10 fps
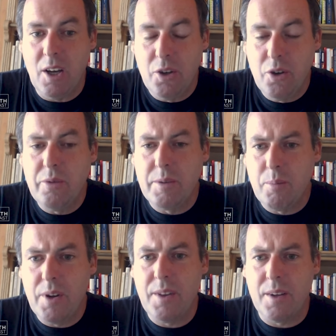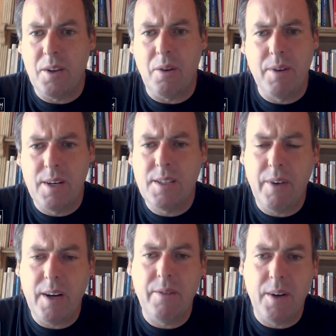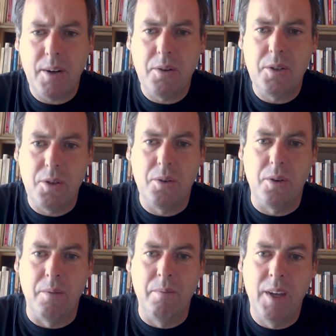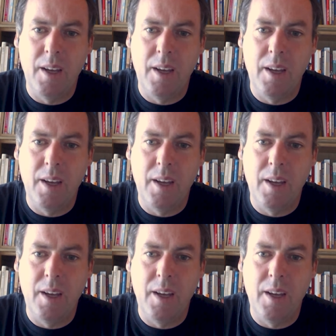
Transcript: use breathing though. It is a very very good tool,